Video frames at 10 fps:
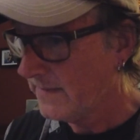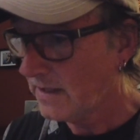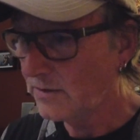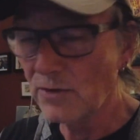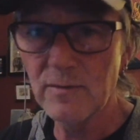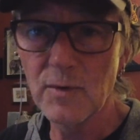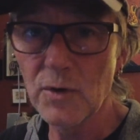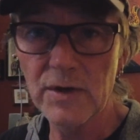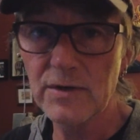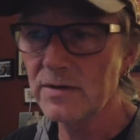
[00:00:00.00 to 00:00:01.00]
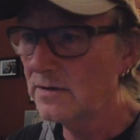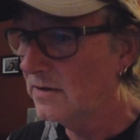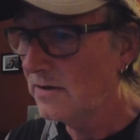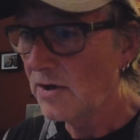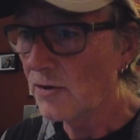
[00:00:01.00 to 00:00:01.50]
No more
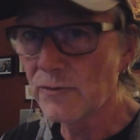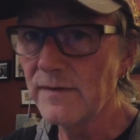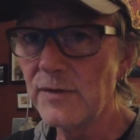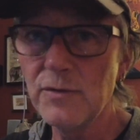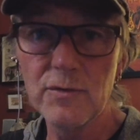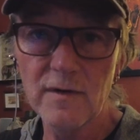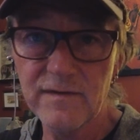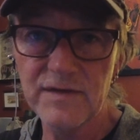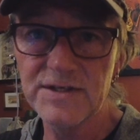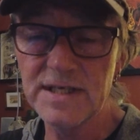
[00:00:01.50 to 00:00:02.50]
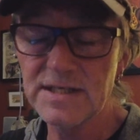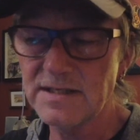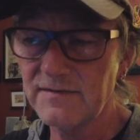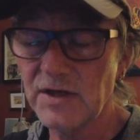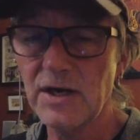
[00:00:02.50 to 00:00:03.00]
review of the season.
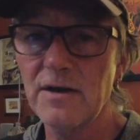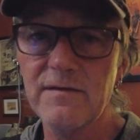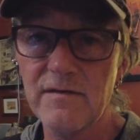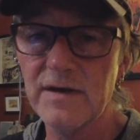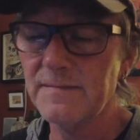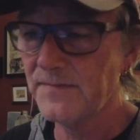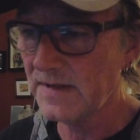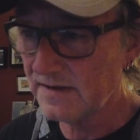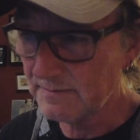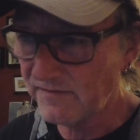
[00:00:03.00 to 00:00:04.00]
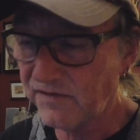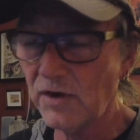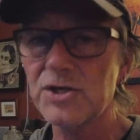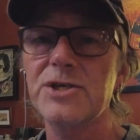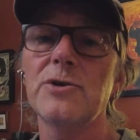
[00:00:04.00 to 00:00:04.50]
I've done enough of it.
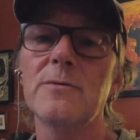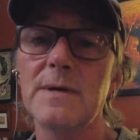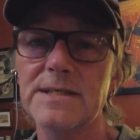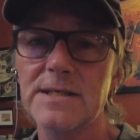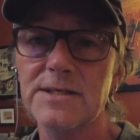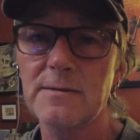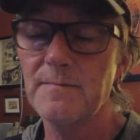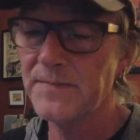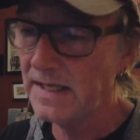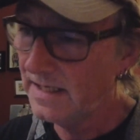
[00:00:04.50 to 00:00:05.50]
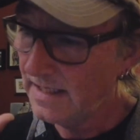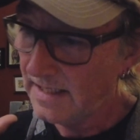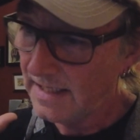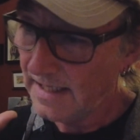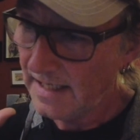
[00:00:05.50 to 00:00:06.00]
Flushing it out my system.
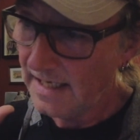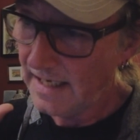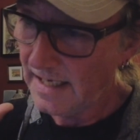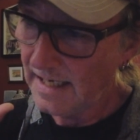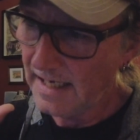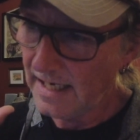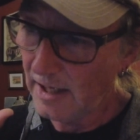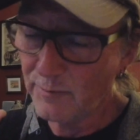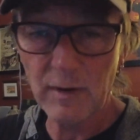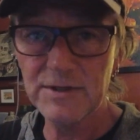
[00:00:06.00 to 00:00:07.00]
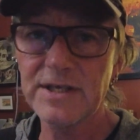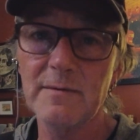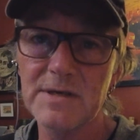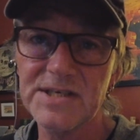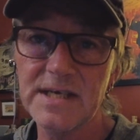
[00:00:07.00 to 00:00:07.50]
I'll probably start
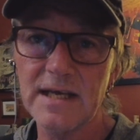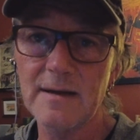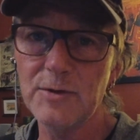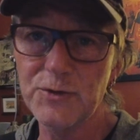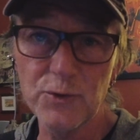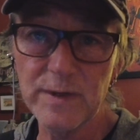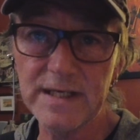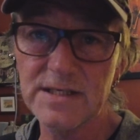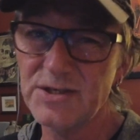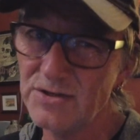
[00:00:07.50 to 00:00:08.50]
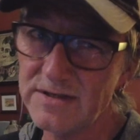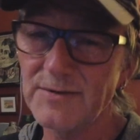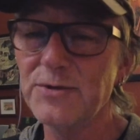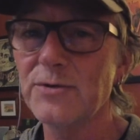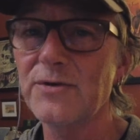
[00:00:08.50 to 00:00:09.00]
missing it in about 2 weeks. It's usually about
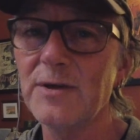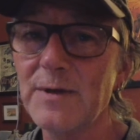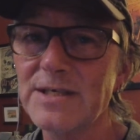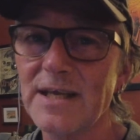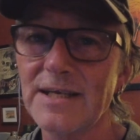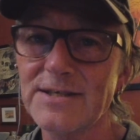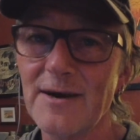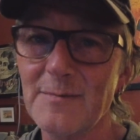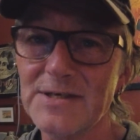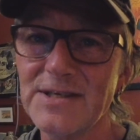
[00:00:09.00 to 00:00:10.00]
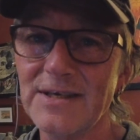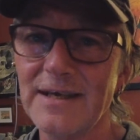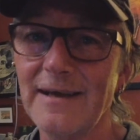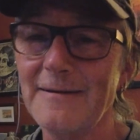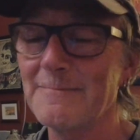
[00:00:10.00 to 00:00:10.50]
2 or 3 weeks, then I start missing it
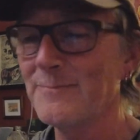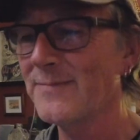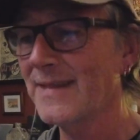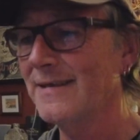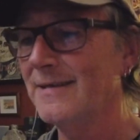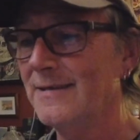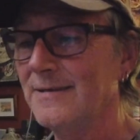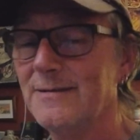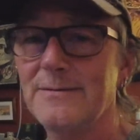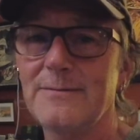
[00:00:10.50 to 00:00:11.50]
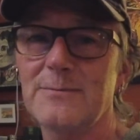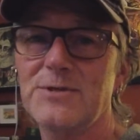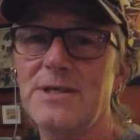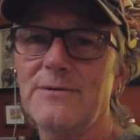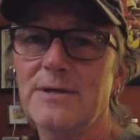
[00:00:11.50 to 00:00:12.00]
again. We'll
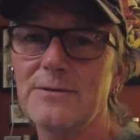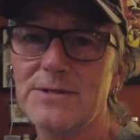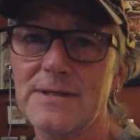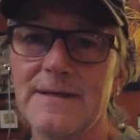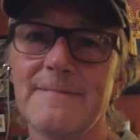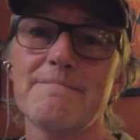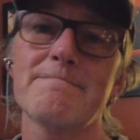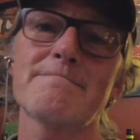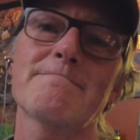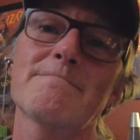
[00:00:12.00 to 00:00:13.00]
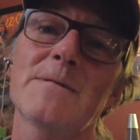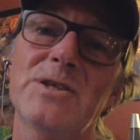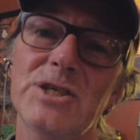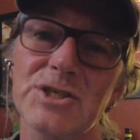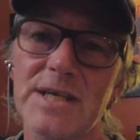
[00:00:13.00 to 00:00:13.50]
see how it goes.
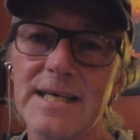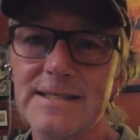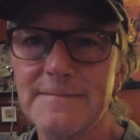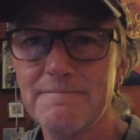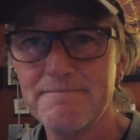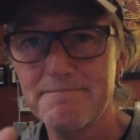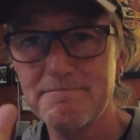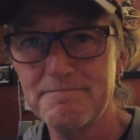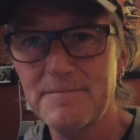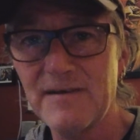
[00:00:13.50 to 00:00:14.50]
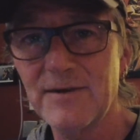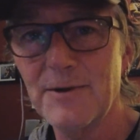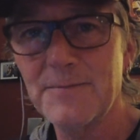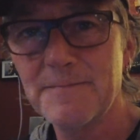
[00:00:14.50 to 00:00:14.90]
Cheers, guys. Bye for now.